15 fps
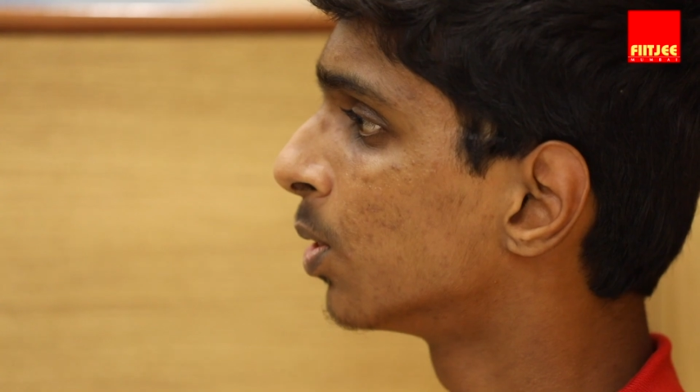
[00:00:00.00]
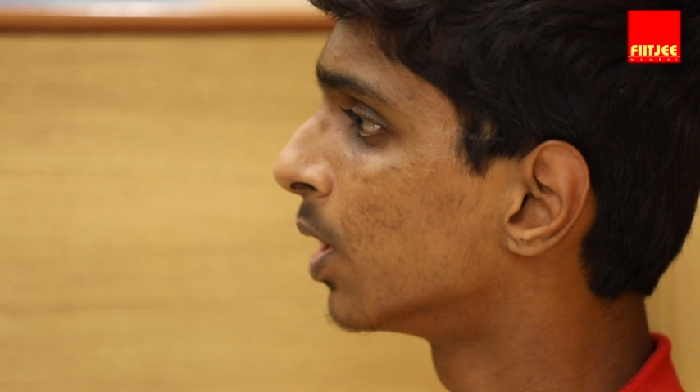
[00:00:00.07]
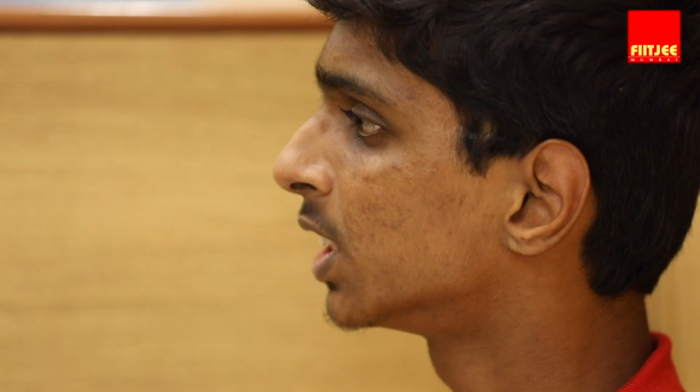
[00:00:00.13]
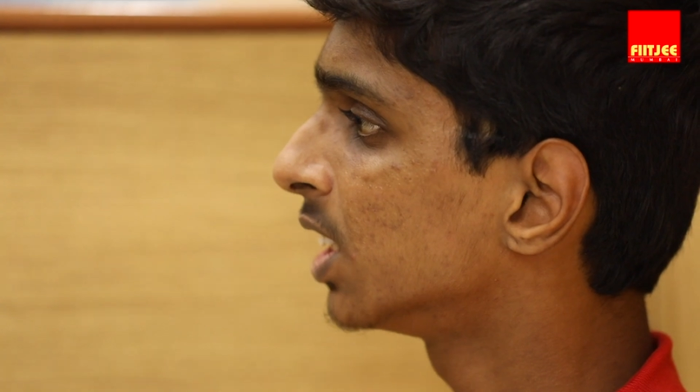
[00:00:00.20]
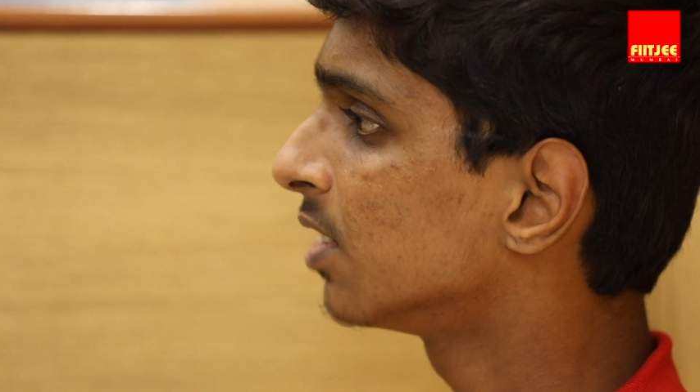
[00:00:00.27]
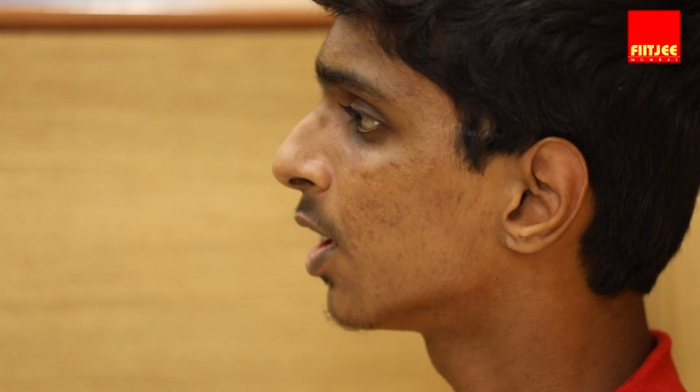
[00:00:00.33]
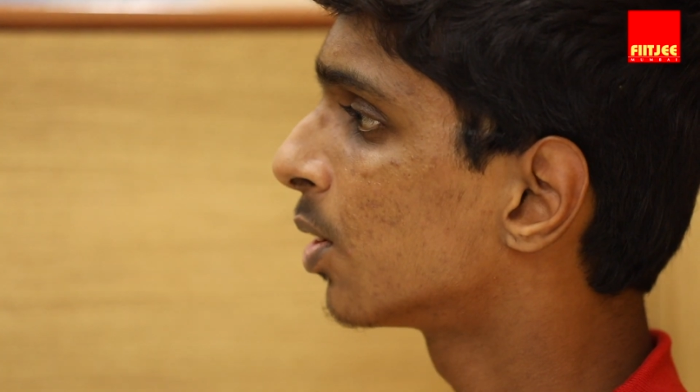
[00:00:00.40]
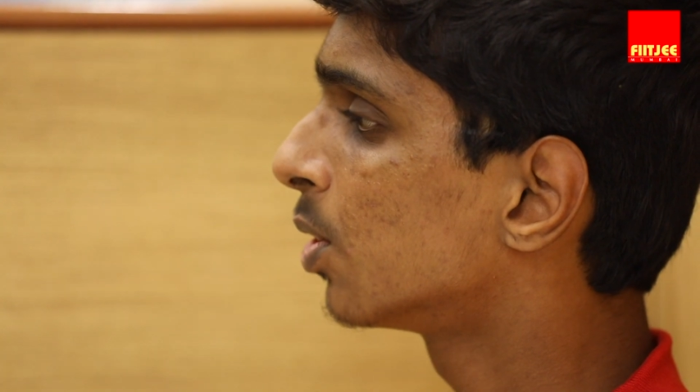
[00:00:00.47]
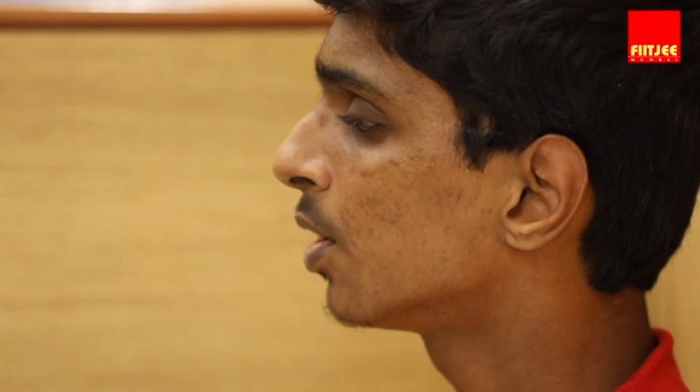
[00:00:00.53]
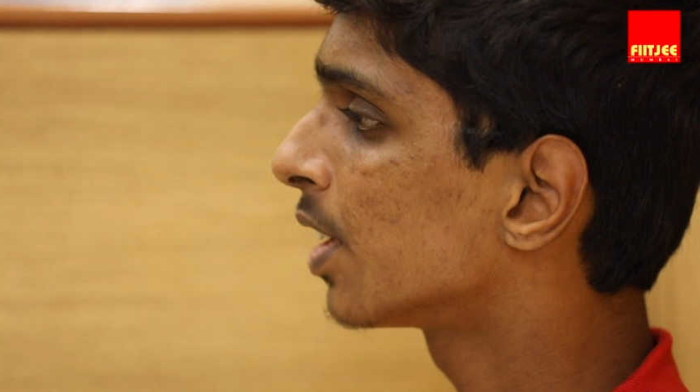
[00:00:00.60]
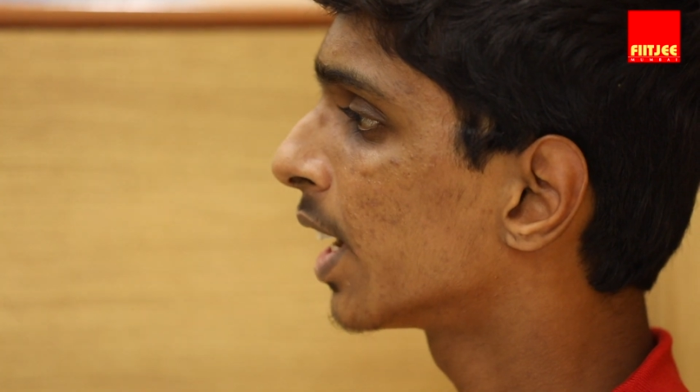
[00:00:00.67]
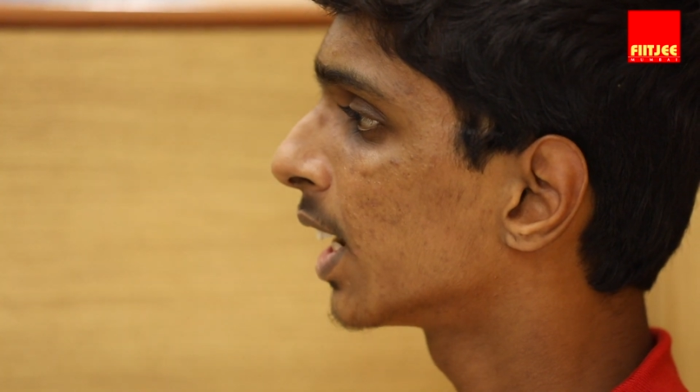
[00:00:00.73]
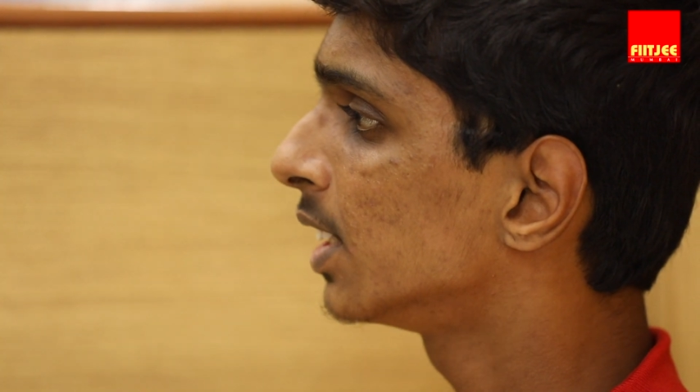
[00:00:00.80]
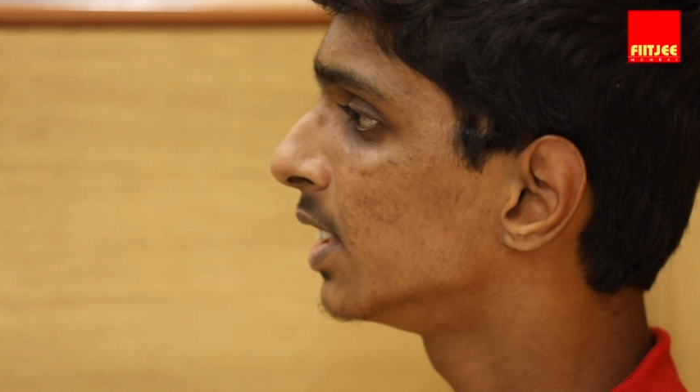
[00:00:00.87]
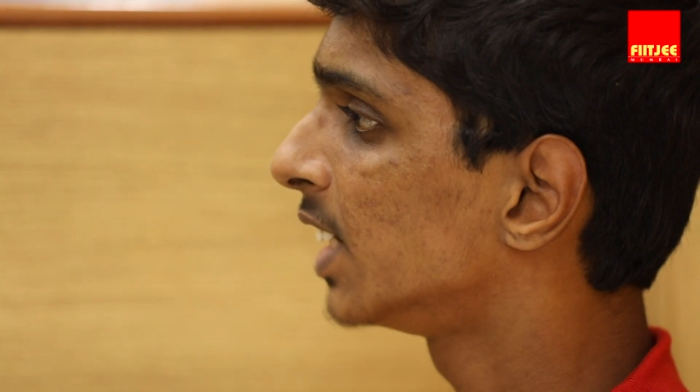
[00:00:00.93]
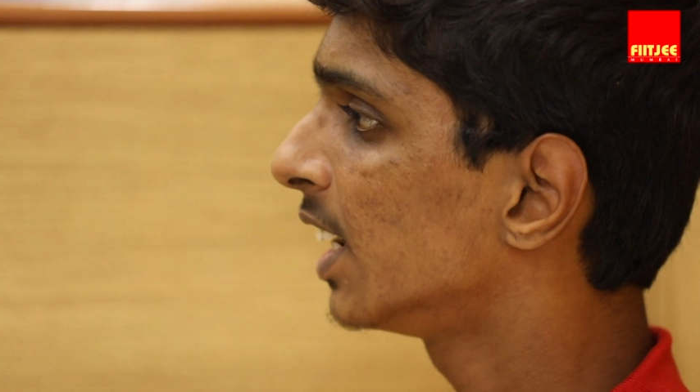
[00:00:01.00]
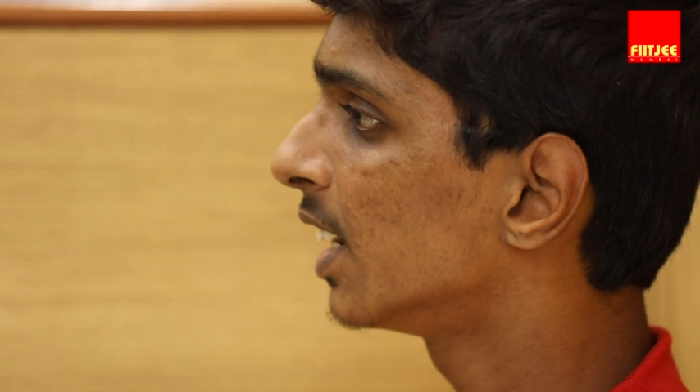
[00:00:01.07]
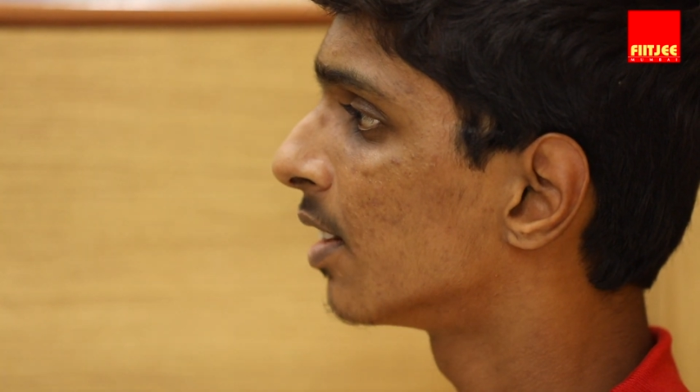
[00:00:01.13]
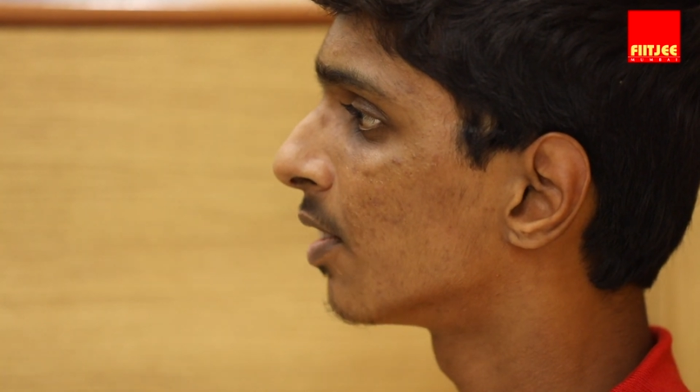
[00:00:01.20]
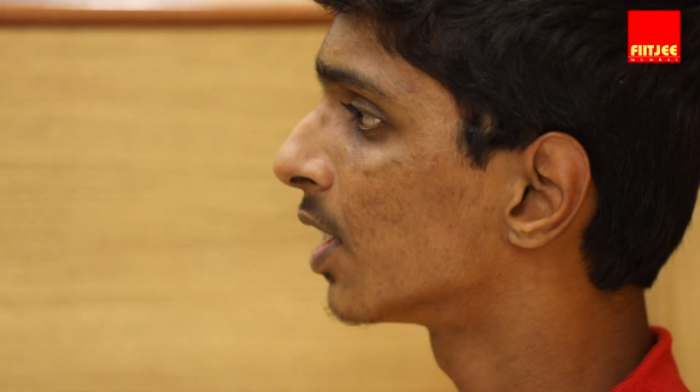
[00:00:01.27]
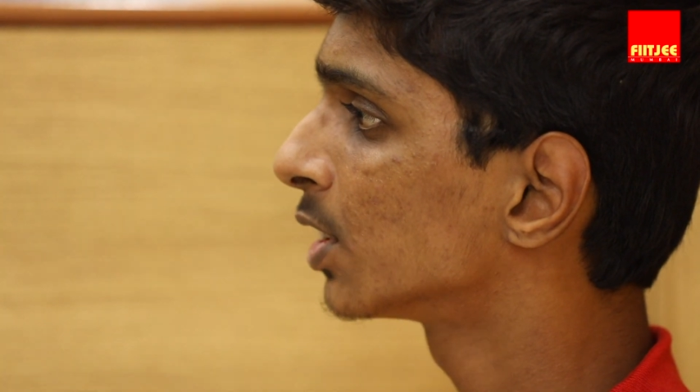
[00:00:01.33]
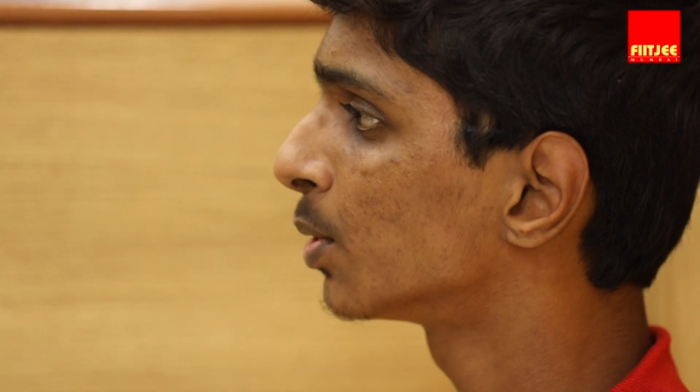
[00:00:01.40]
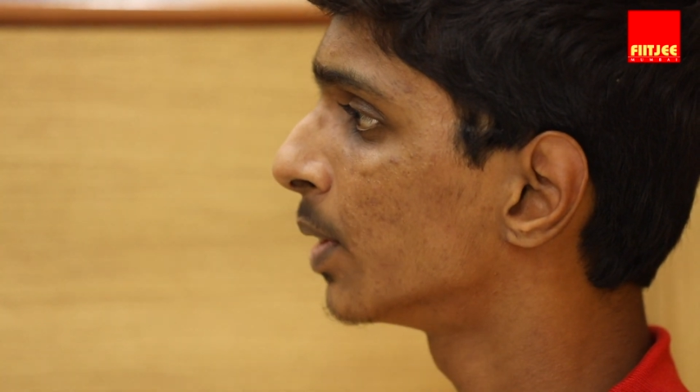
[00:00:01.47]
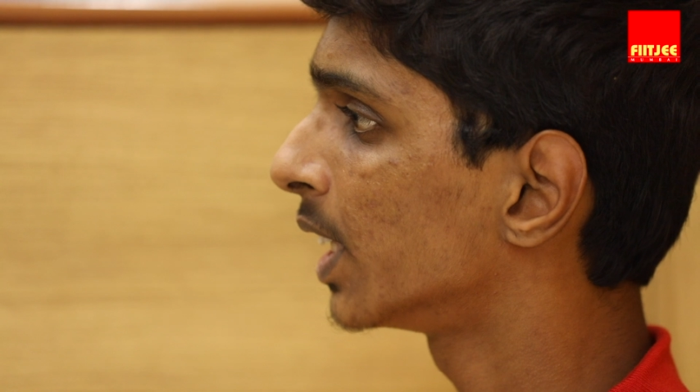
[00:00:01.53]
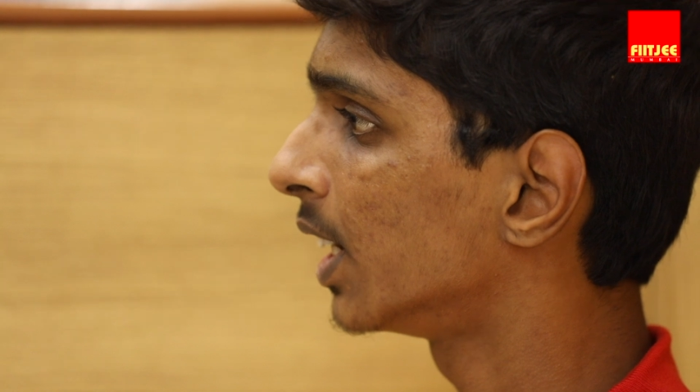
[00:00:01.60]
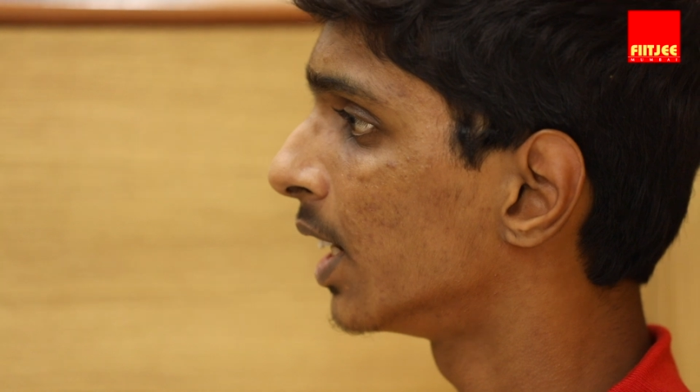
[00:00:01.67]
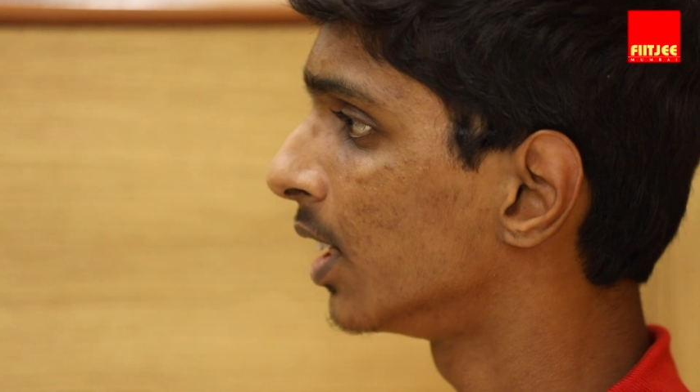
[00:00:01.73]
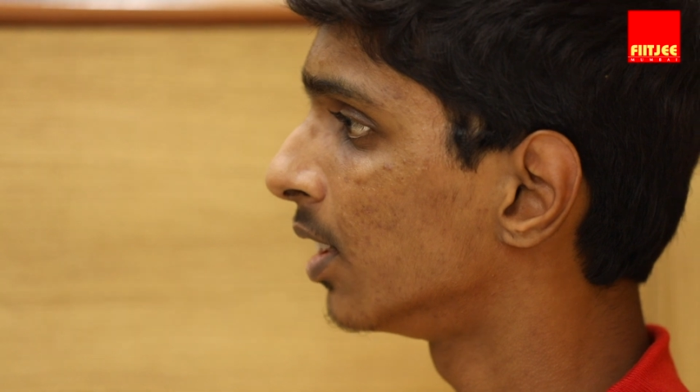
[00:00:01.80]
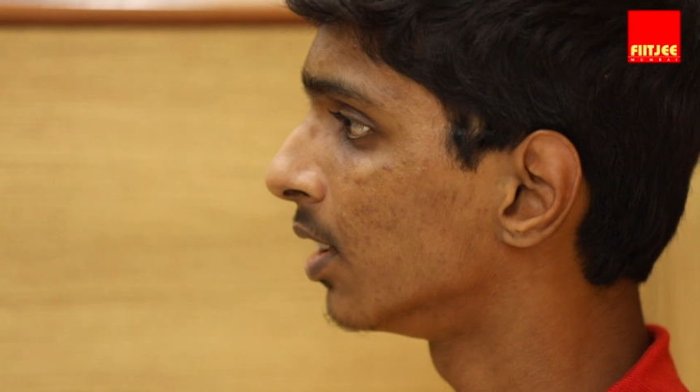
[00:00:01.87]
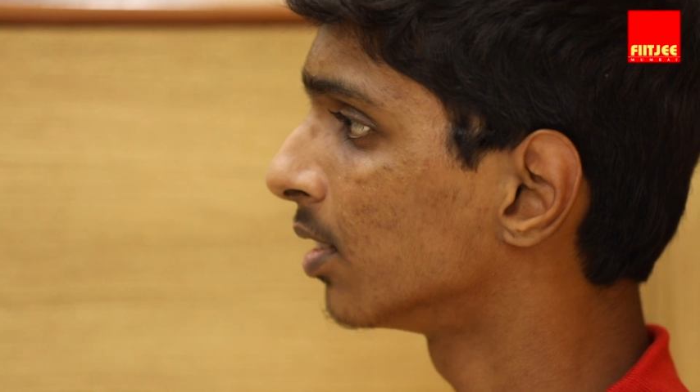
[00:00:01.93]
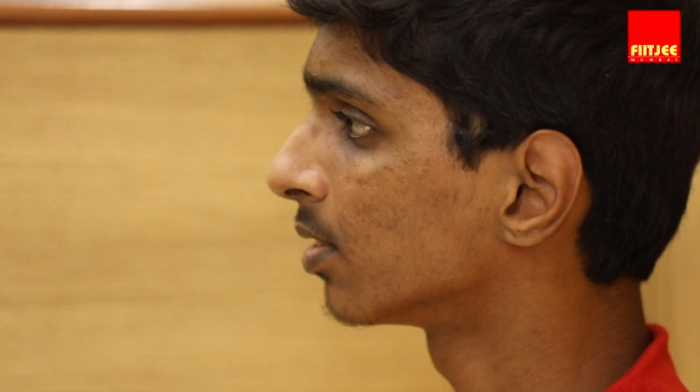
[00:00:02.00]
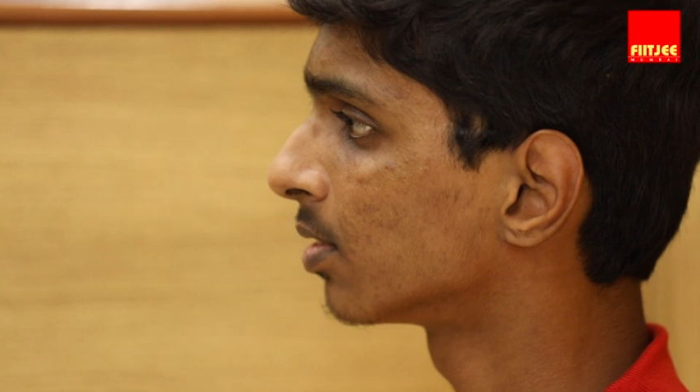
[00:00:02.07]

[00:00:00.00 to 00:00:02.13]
to achieve a good rank in J E E Advanced twenty eighteen.